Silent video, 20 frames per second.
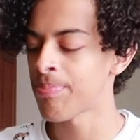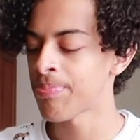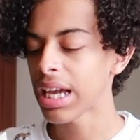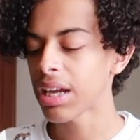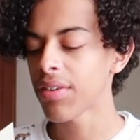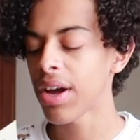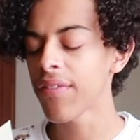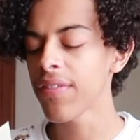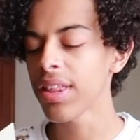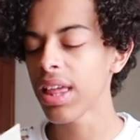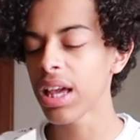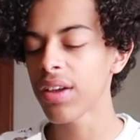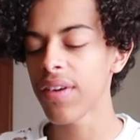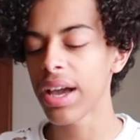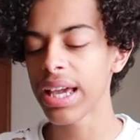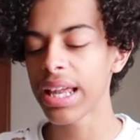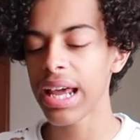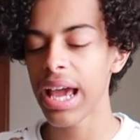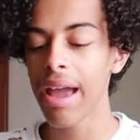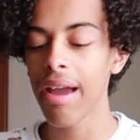Like, if I feel like if
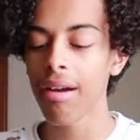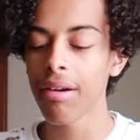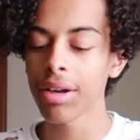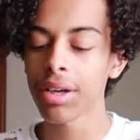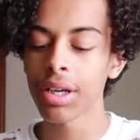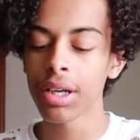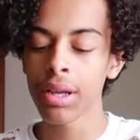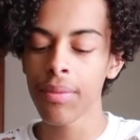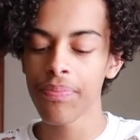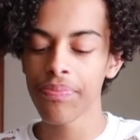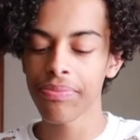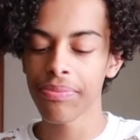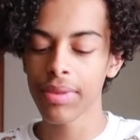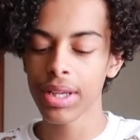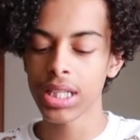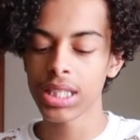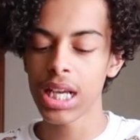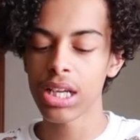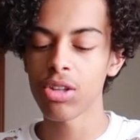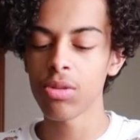I get a haircut,
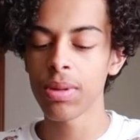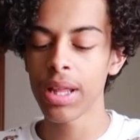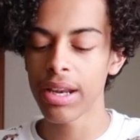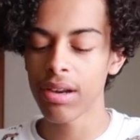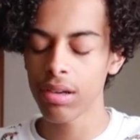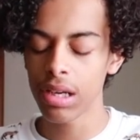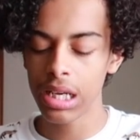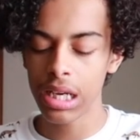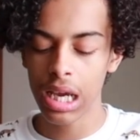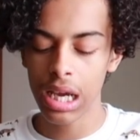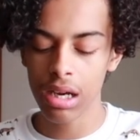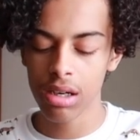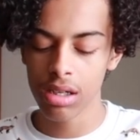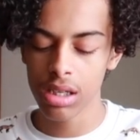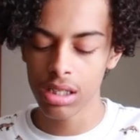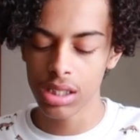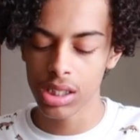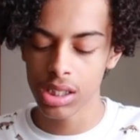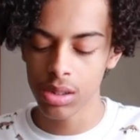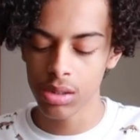because I do plan on getting a
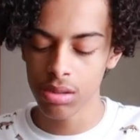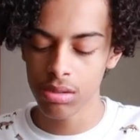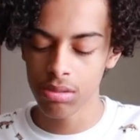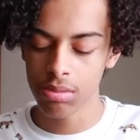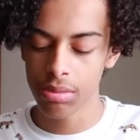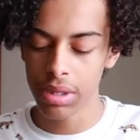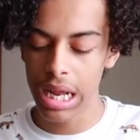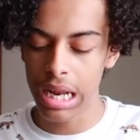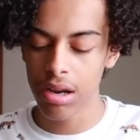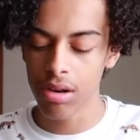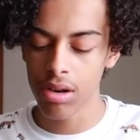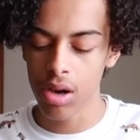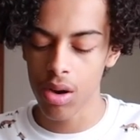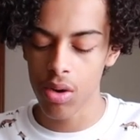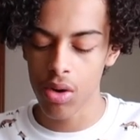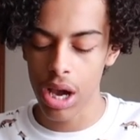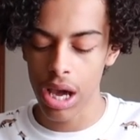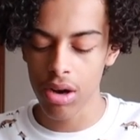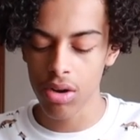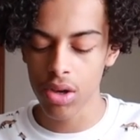haircut soon, but I don't
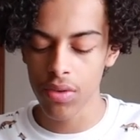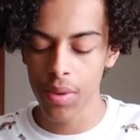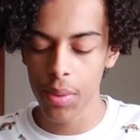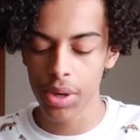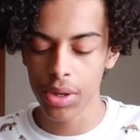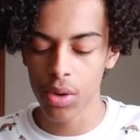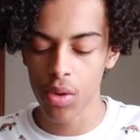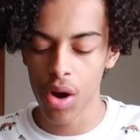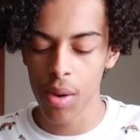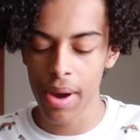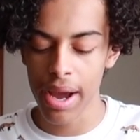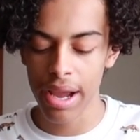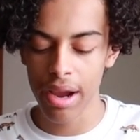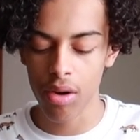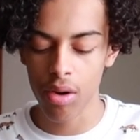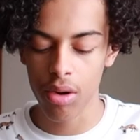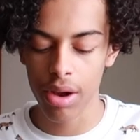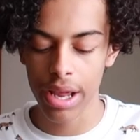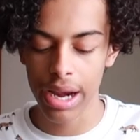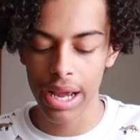know. I don't know if I want to grow my hair
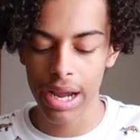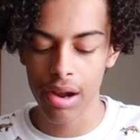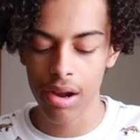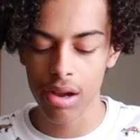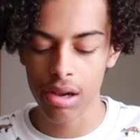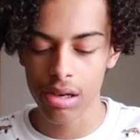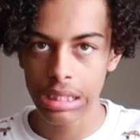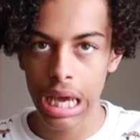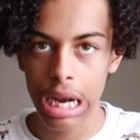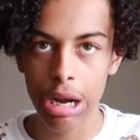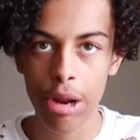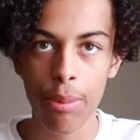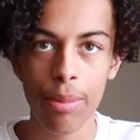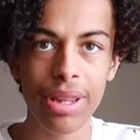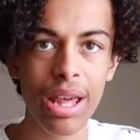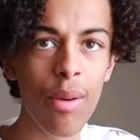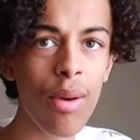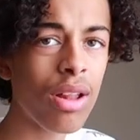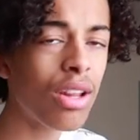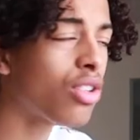or get a haircut. So I don't know, but
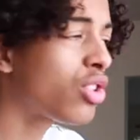they were only